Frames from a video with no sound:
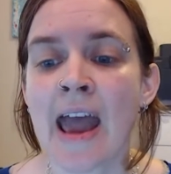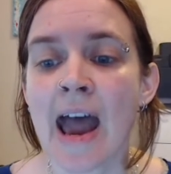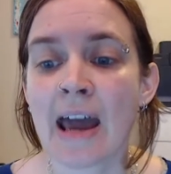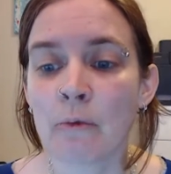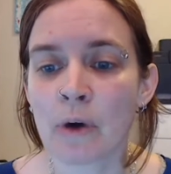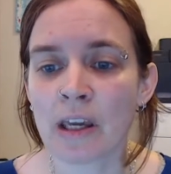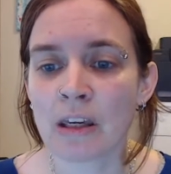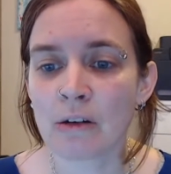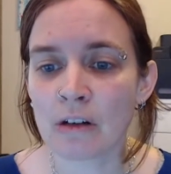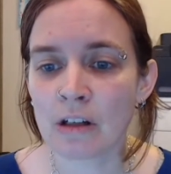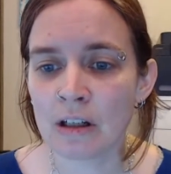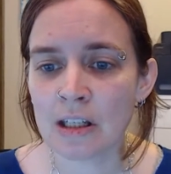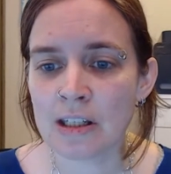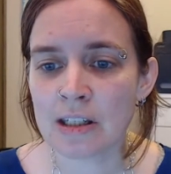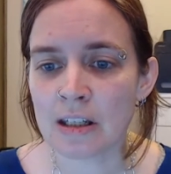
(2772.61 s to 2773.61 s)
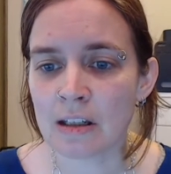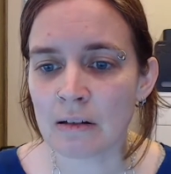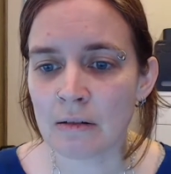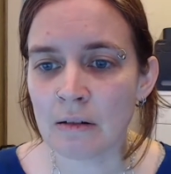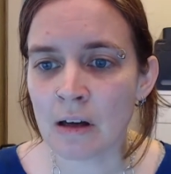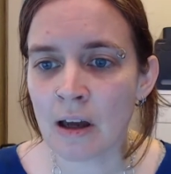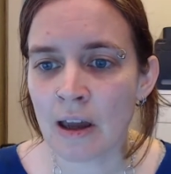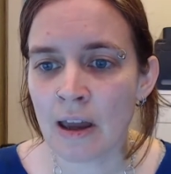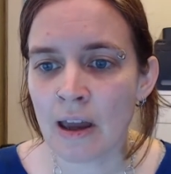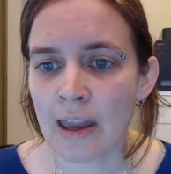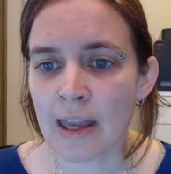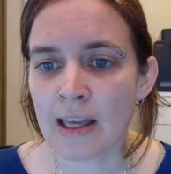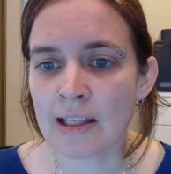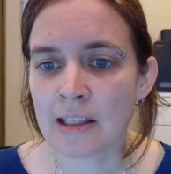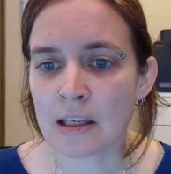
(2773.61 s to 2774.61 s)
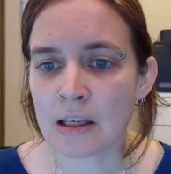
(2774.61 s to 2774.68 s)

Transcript: And what you could do is